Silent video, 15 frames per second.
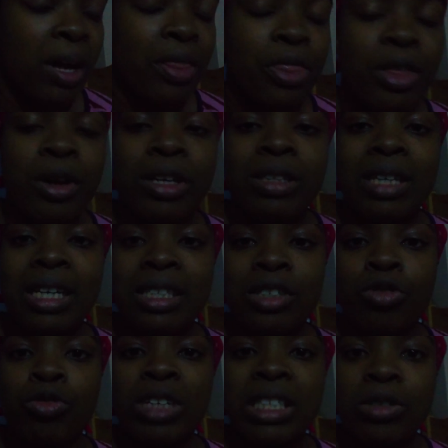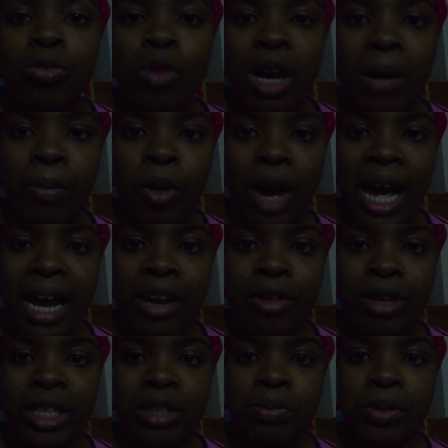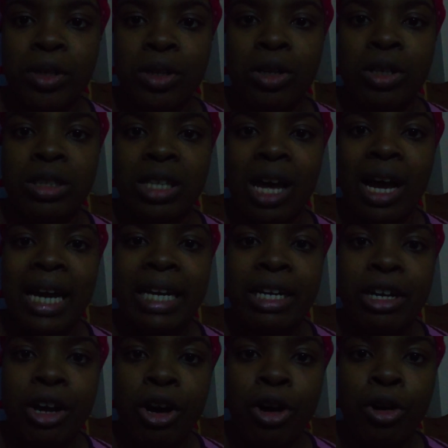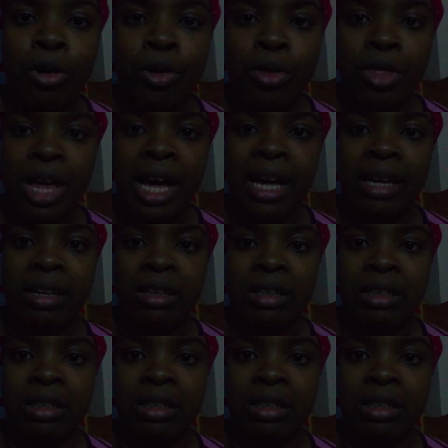but there's a reason why I'm not angry. It's because I know that